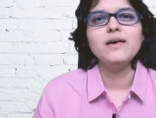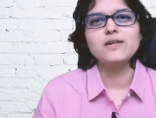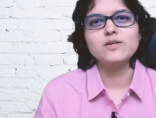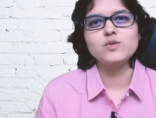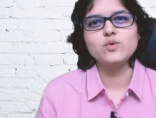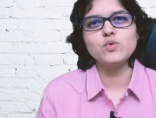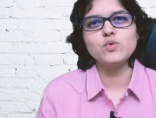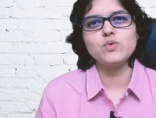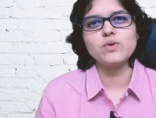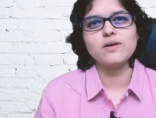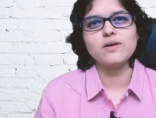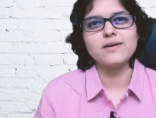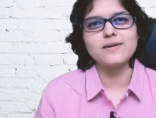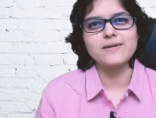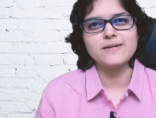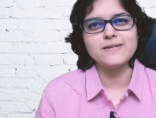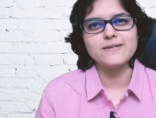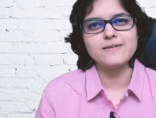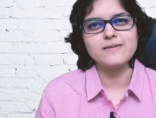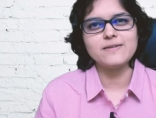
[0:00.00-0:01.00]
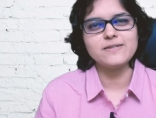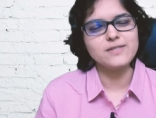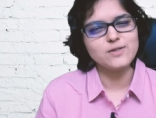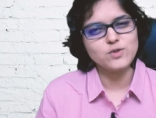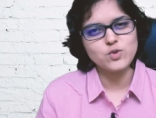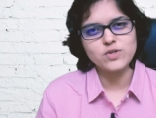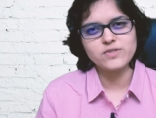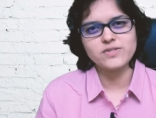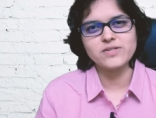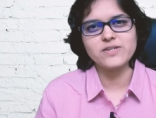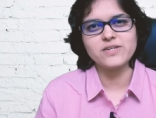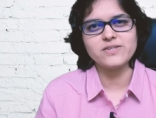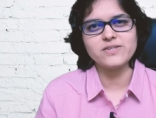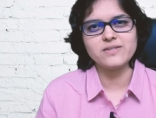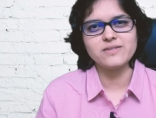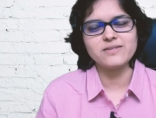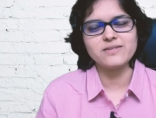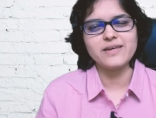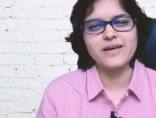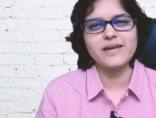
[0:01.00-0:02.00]
to uh, listen to your
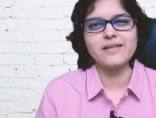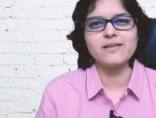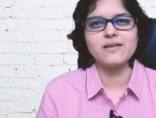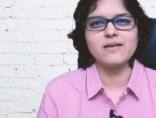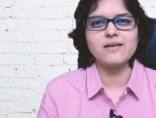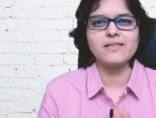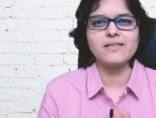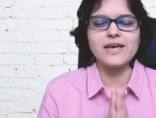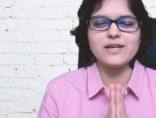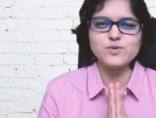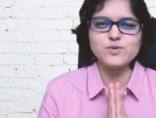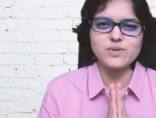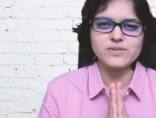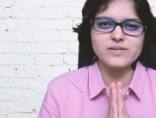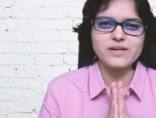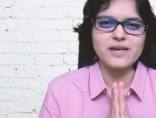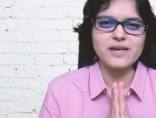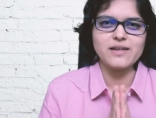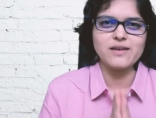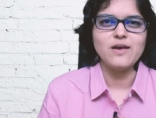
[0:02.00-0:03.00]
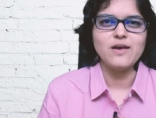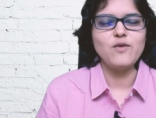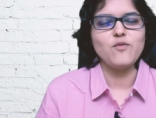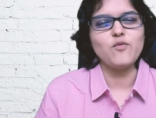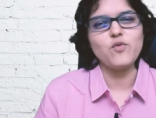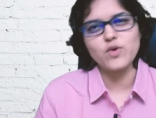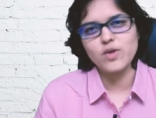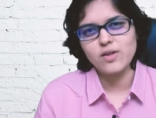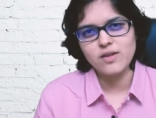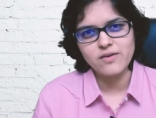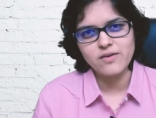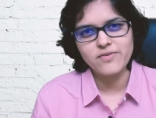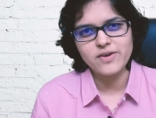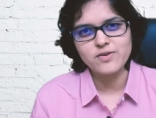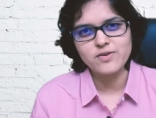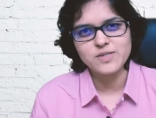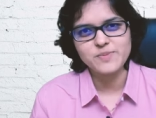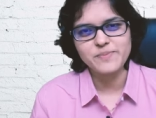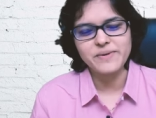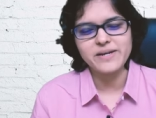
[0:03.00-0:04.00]
suggestions and thanks once again for your love and
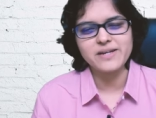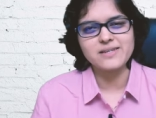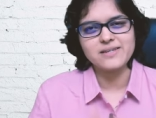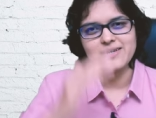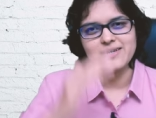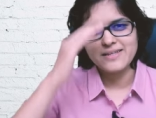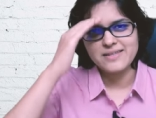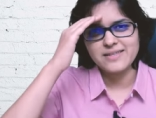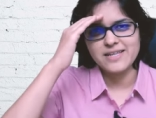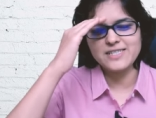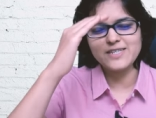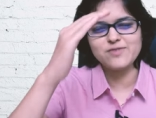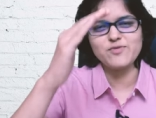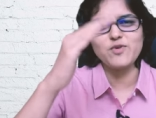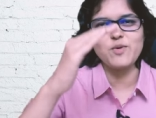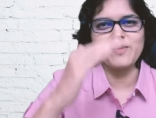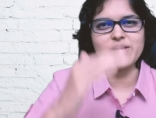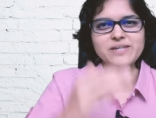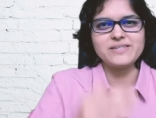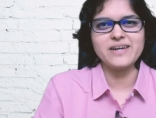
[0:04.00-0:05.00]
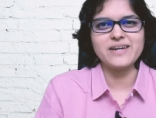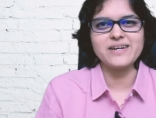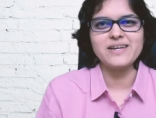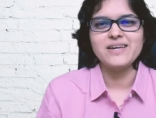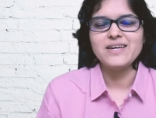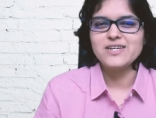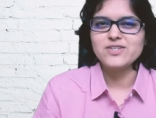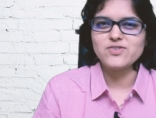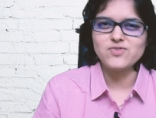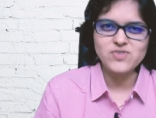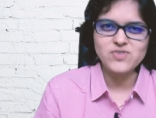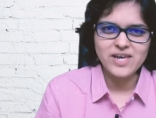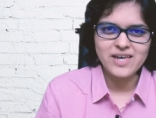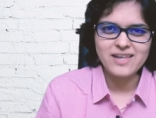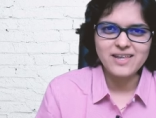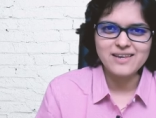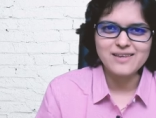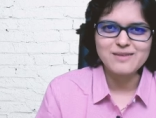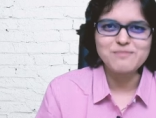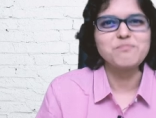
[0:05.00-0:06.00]
respect. That's it from my side. Jai
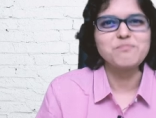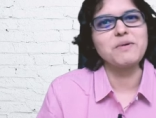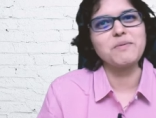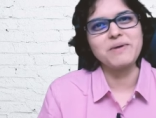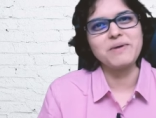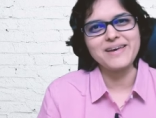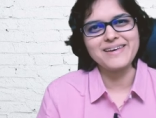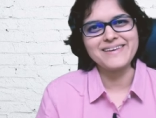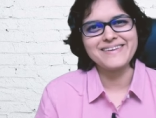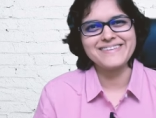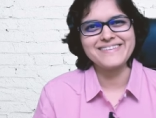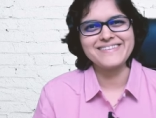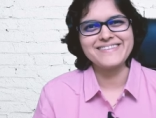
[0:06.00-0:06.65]
Hind, bye bye.